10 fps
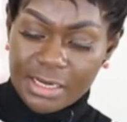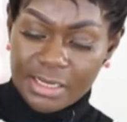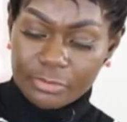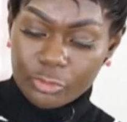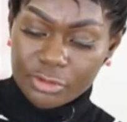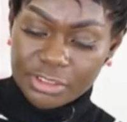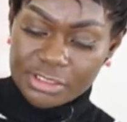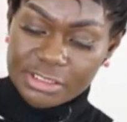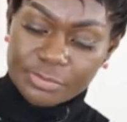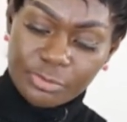I am going
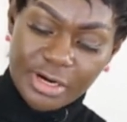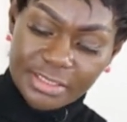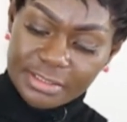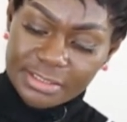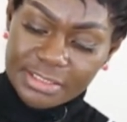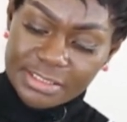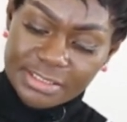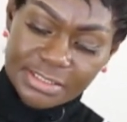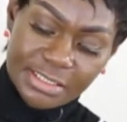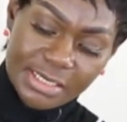to spread
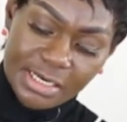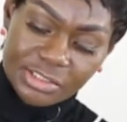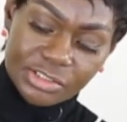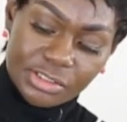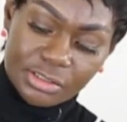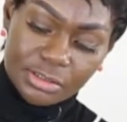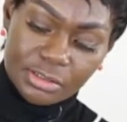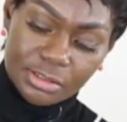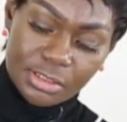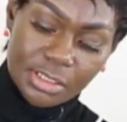this ganache
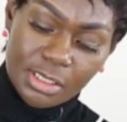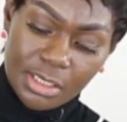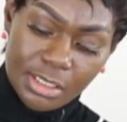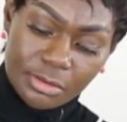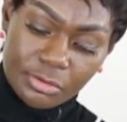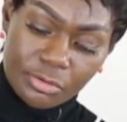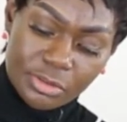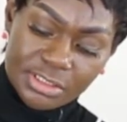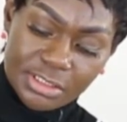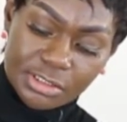
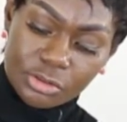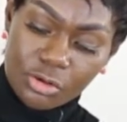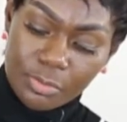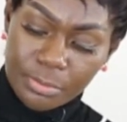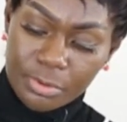across the top